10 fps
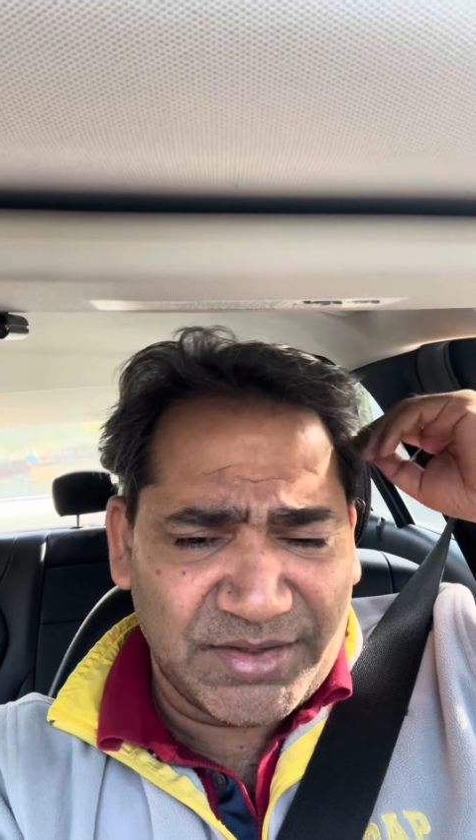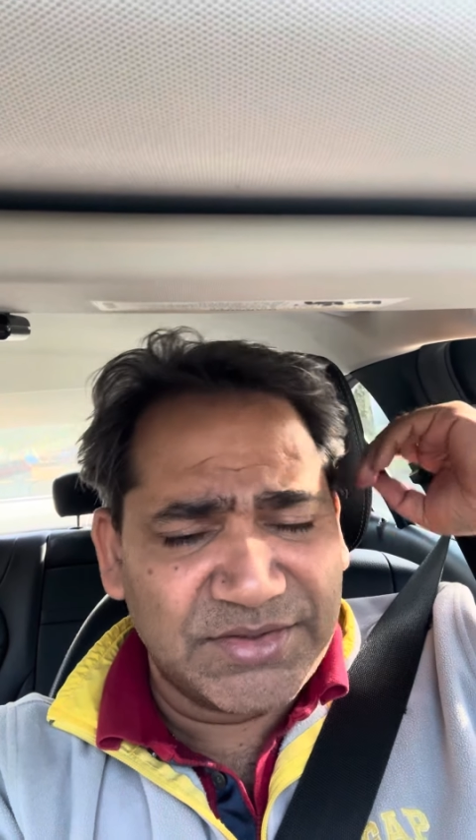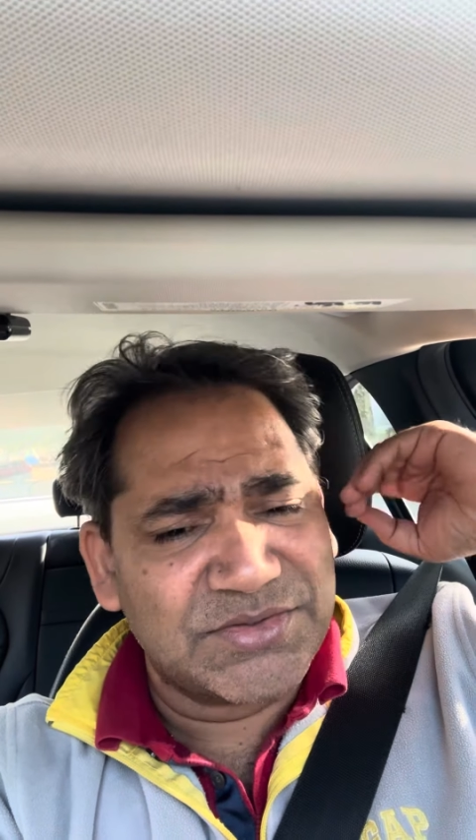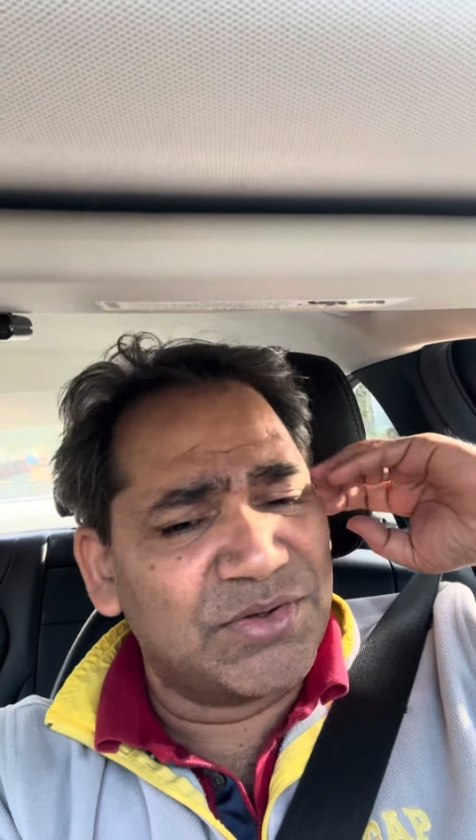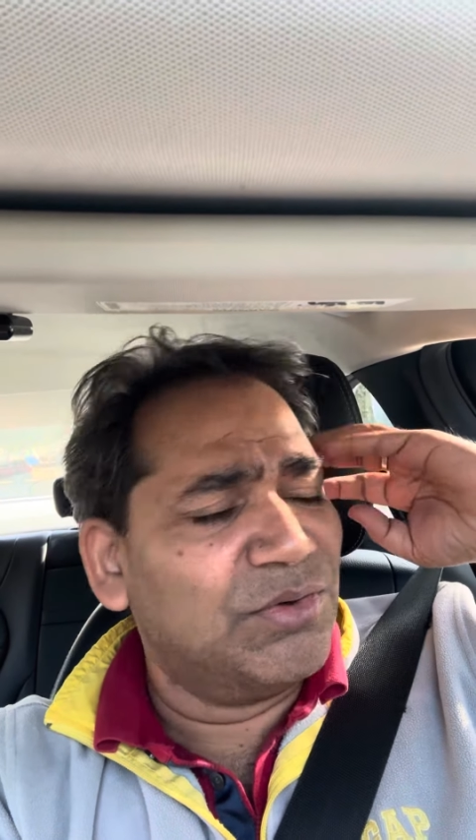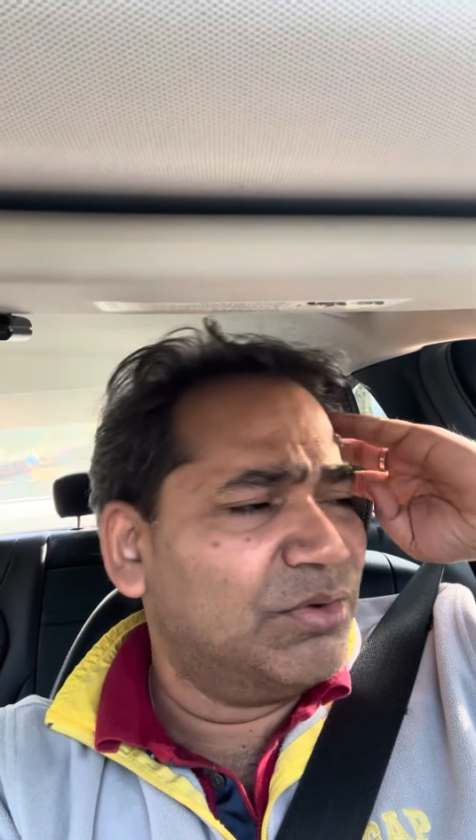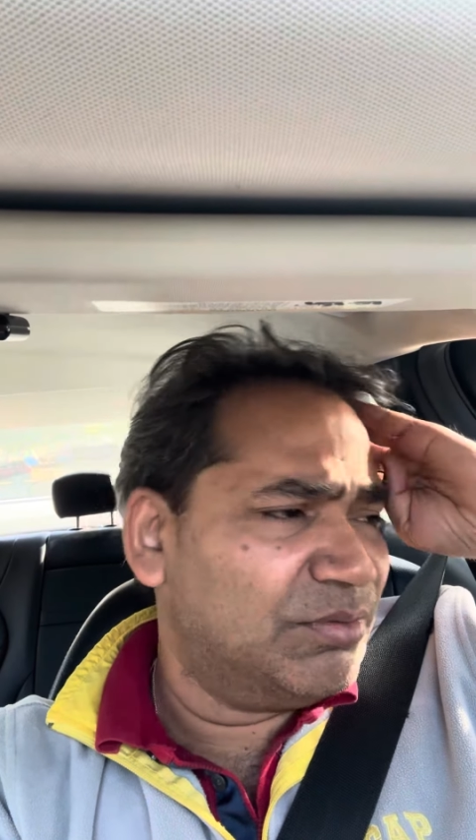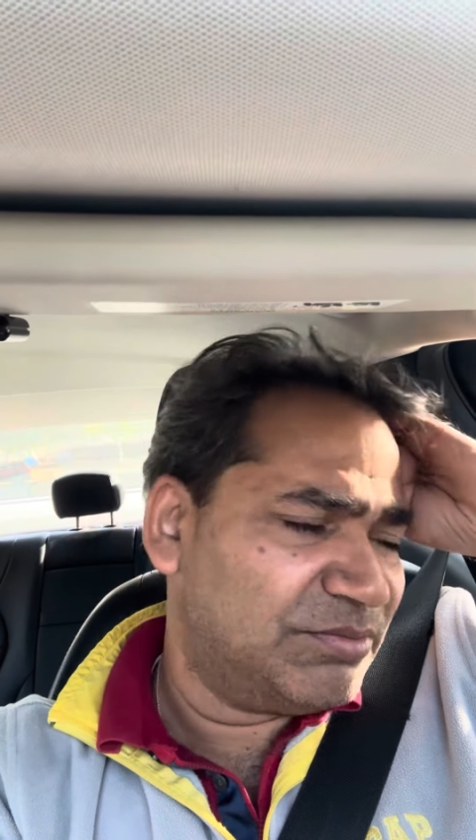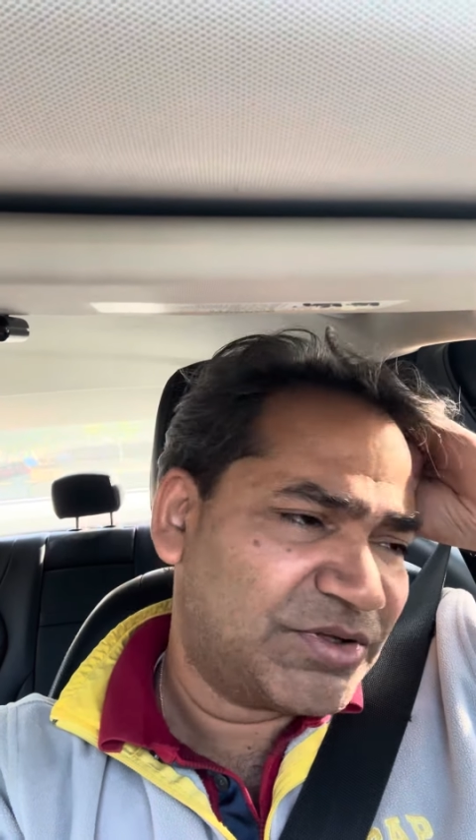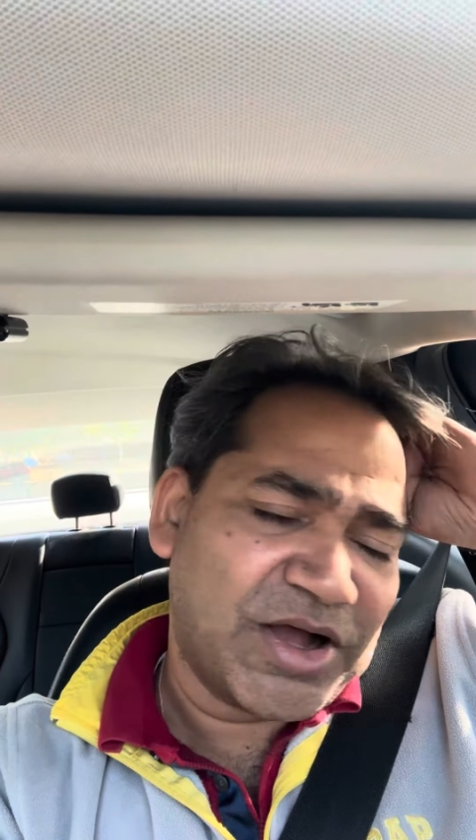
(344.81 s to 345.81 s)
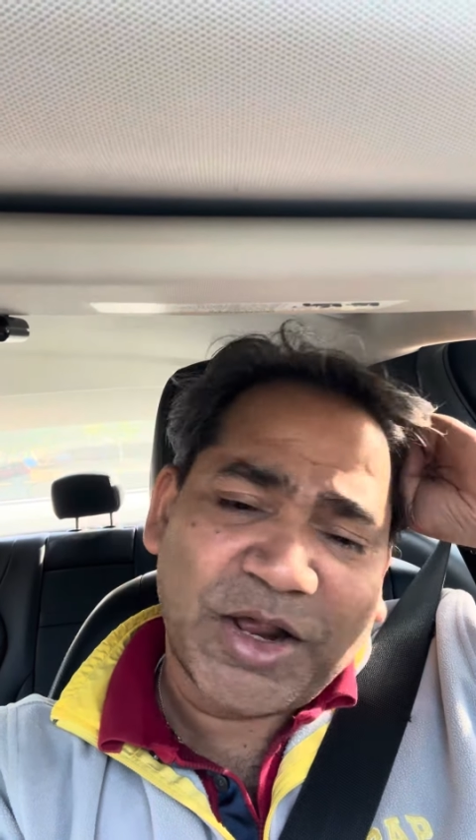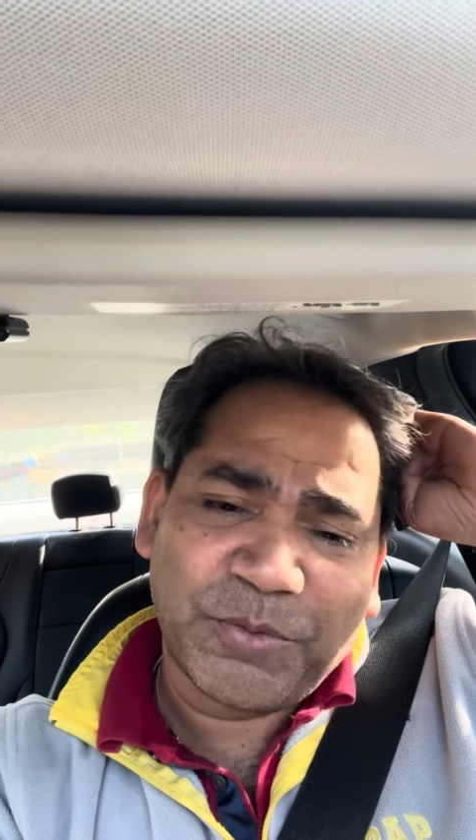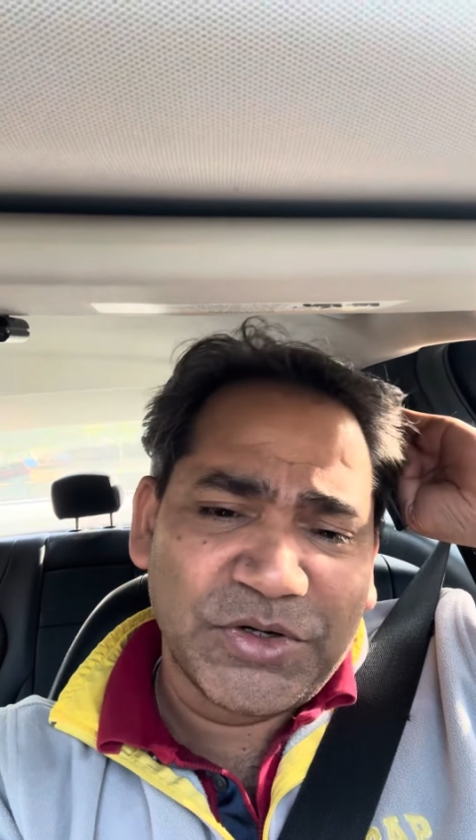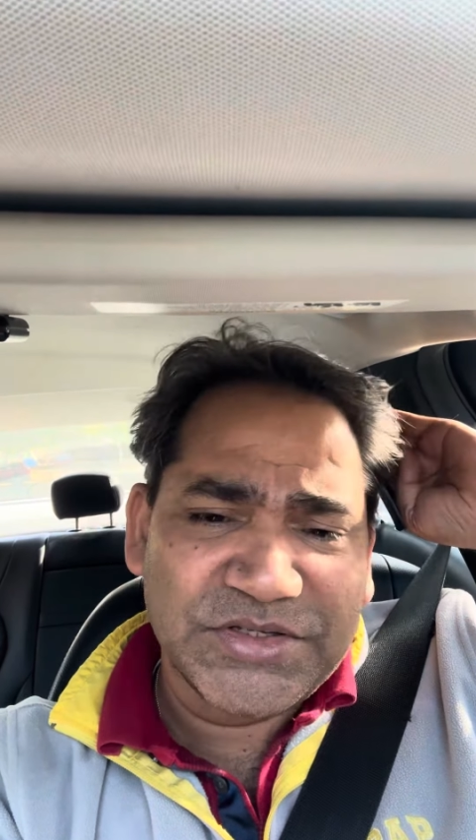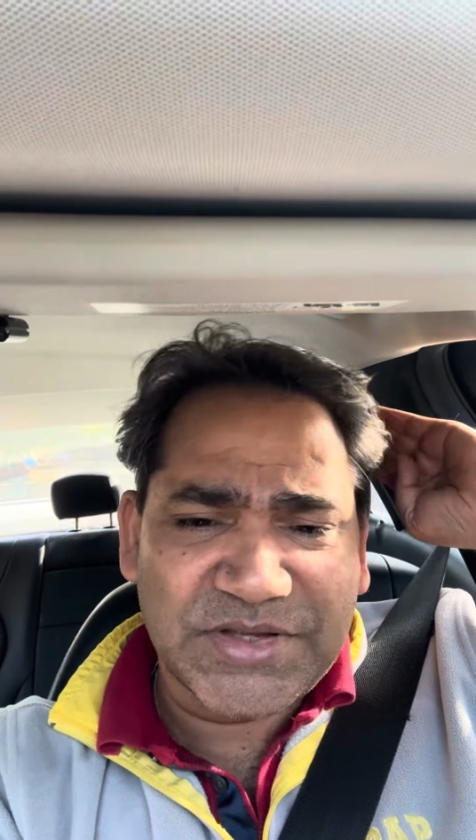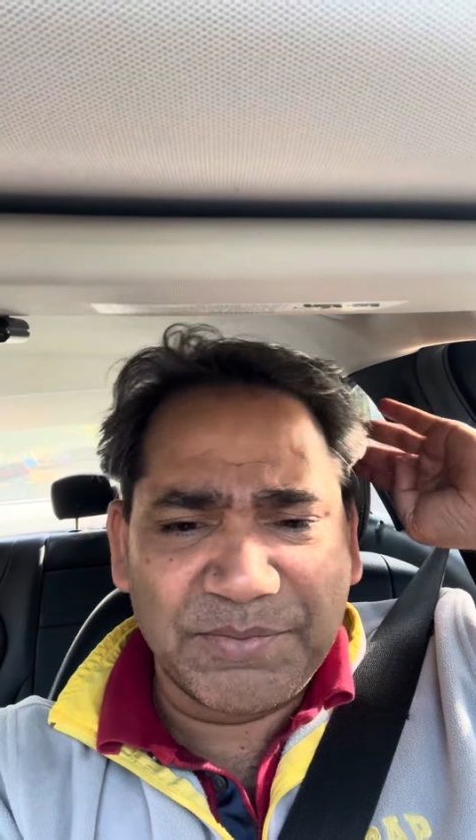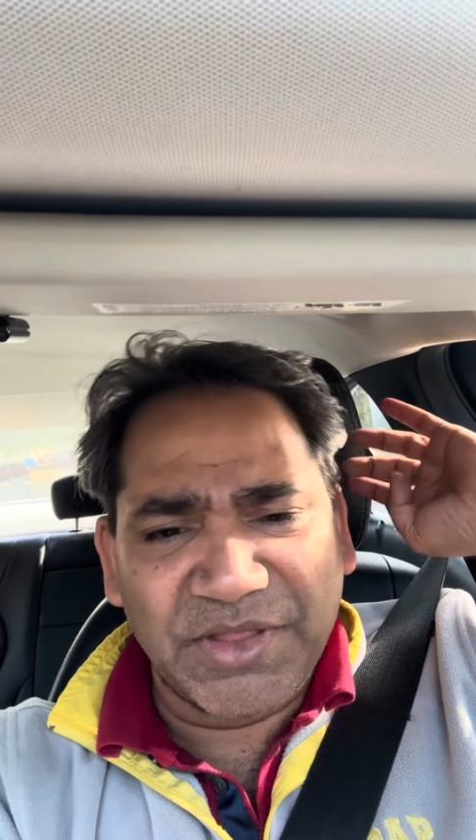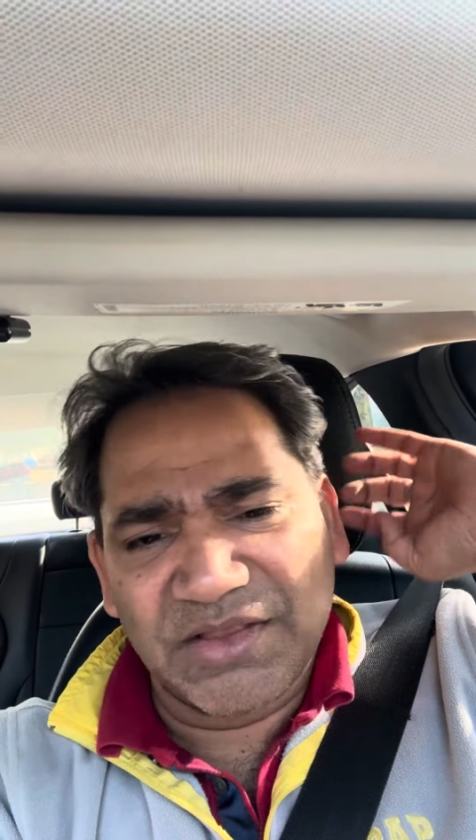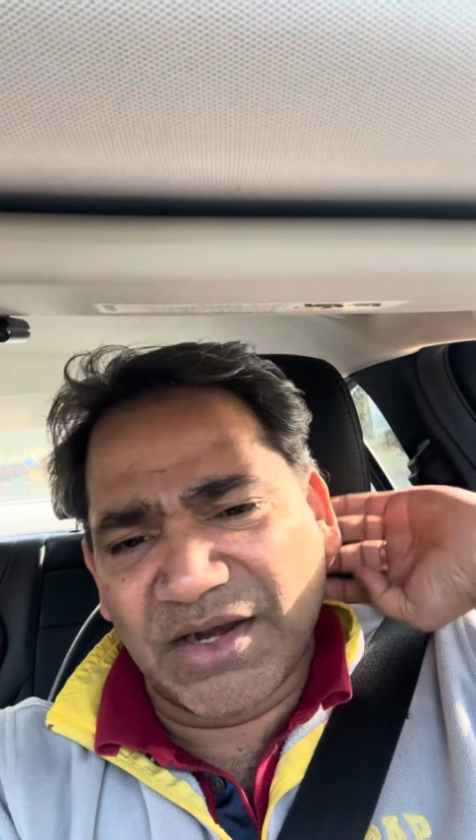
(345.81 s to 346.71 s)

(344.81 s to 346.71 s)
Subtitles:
So carpool is something